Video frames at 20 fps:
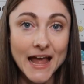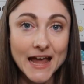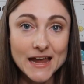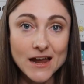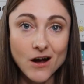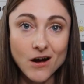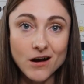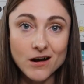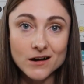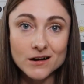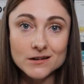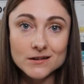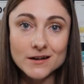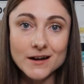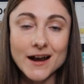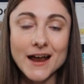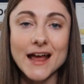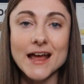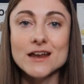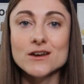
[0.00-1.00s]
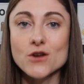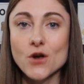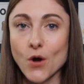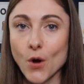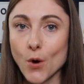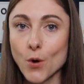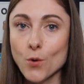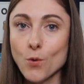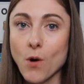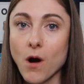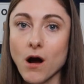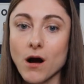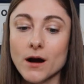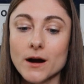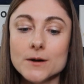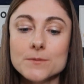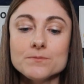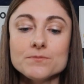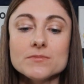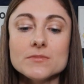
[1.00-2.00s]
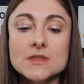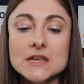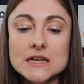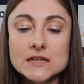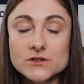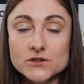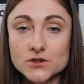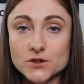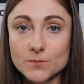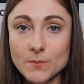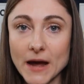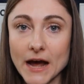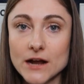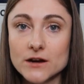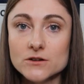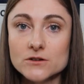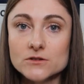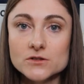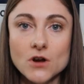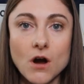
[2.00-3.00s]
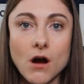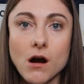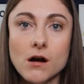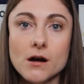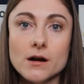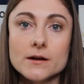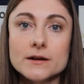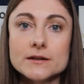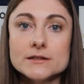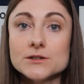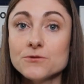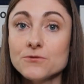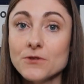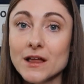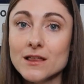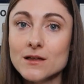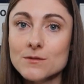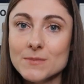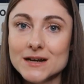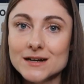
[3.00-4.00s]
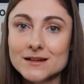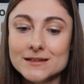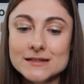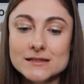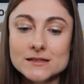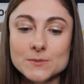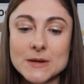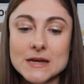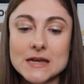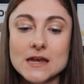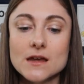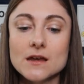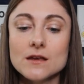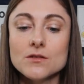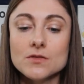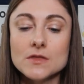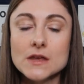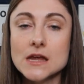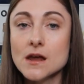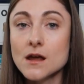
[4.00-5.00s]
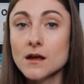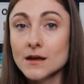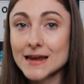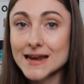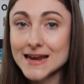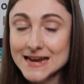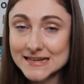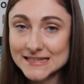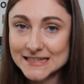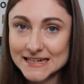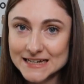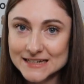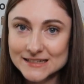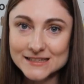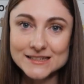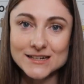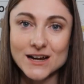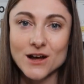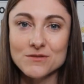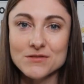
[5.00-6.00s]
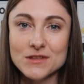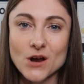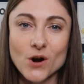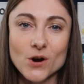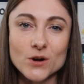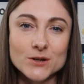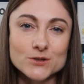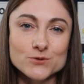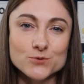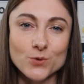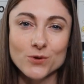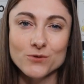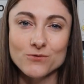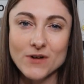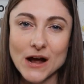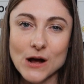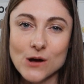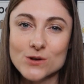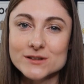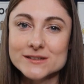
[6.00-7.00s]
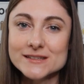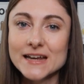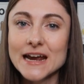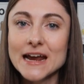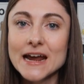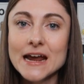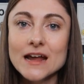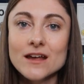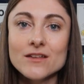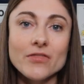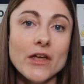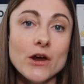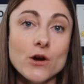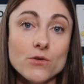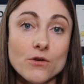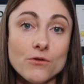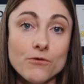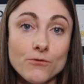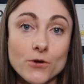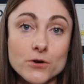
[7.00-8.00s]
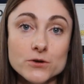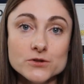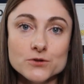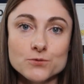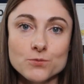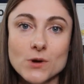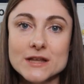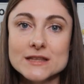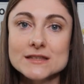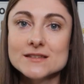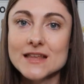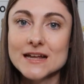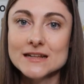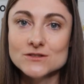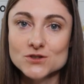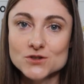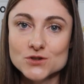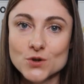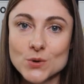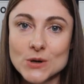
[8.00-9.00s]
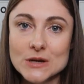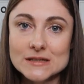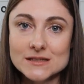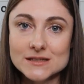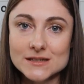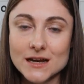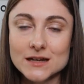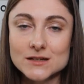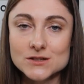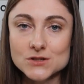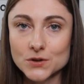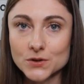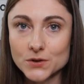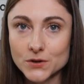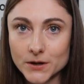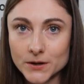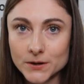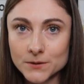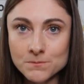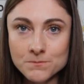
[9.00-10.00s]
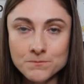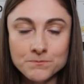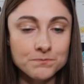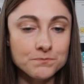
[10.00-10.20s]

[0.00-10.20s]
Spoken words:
AR and OR. These two patterns are, developmentally speaking, the easiest of the R-controlled vowels. They are the first ones that students tend to learn,